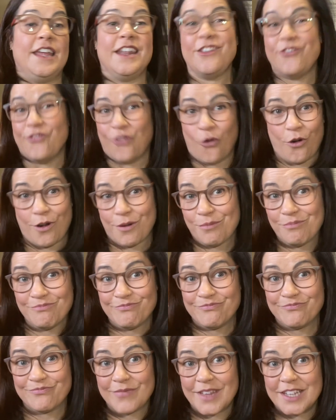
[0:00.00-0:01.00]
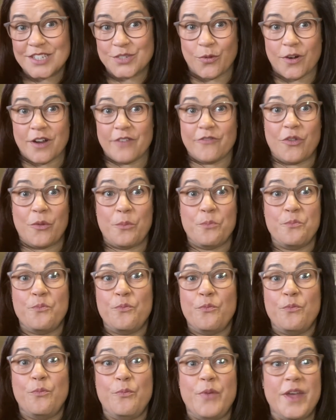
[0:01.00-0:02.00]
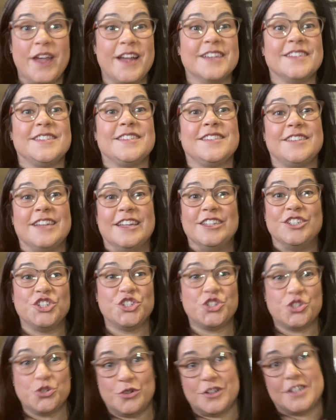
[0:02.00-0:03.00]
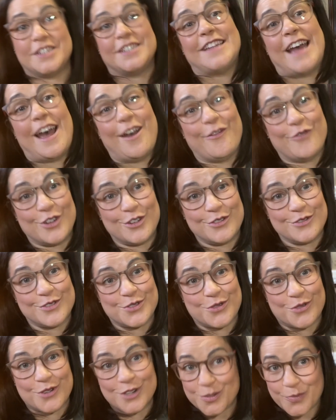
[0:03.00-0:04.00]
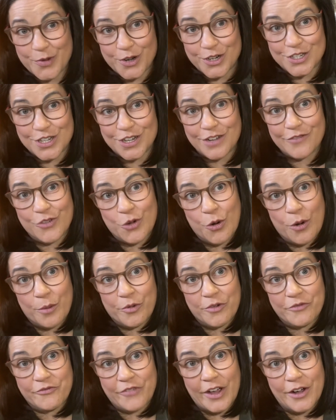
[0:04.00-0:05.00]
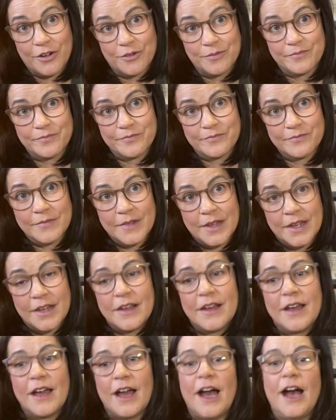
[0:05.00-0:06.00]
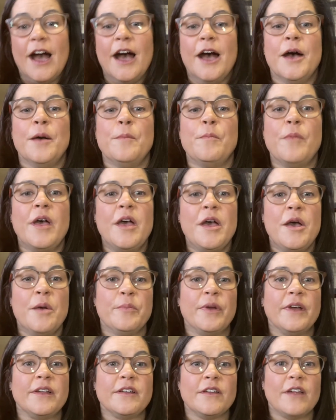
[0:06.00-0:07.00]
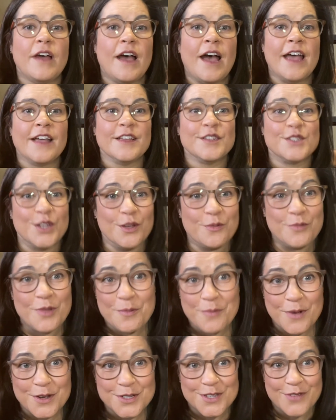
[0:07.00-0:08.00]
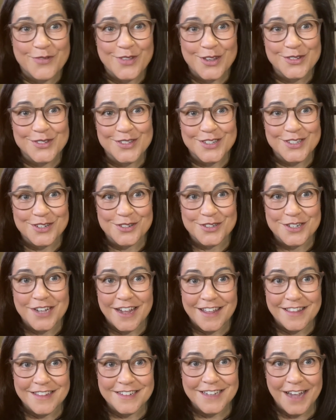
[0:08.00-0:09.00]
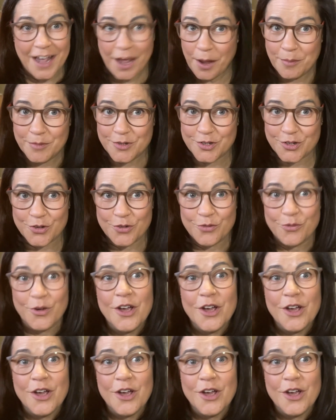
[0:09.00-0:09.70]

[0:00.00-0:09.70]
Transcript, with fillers: form is one of the biggest and shortest avenues towards piercing of the corporate veil um, but i assume that most of you since you're taking the time to